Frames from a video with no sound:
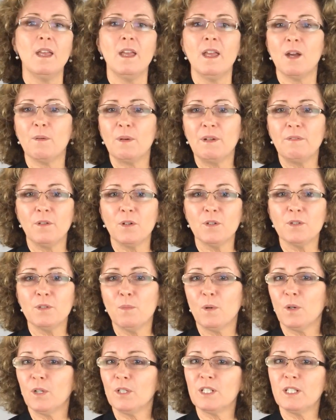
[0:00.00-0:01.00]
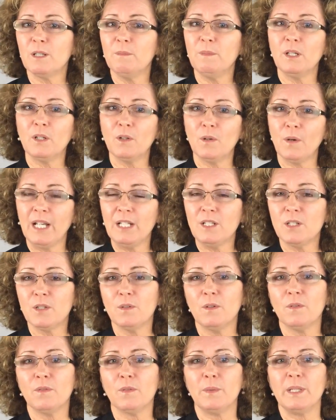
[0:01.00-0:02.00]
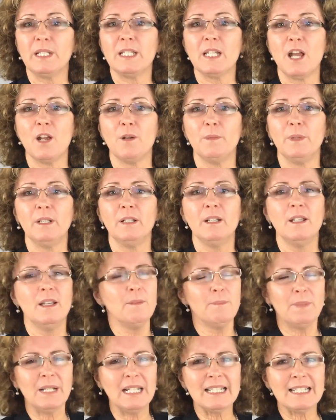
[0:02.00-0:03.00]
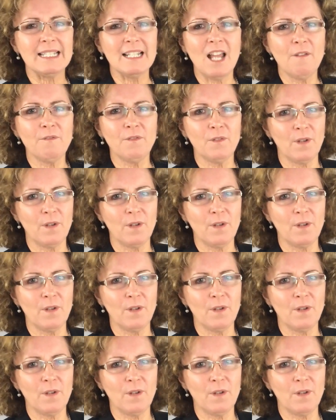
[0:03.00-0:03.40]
A reverse mortgage can be a great tool for retirement, but it's not for